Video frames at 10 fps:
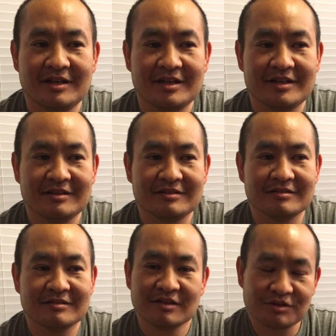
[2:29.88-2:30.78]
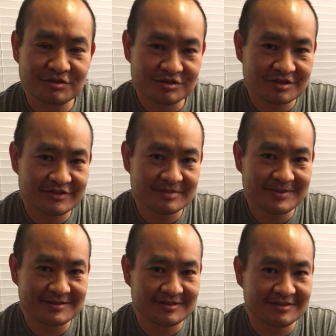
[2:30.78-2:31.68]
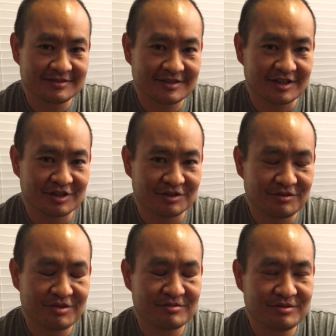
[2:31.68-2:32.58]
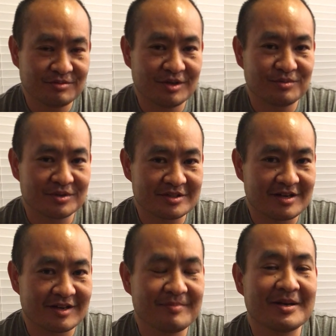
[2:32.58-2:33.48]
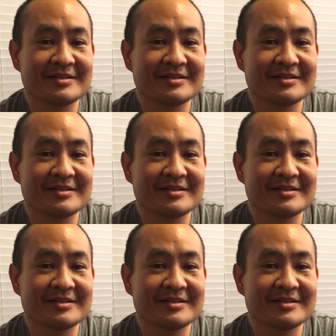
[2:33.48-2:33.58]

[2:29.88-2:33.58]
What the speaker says: a local service business can go through what we're talking about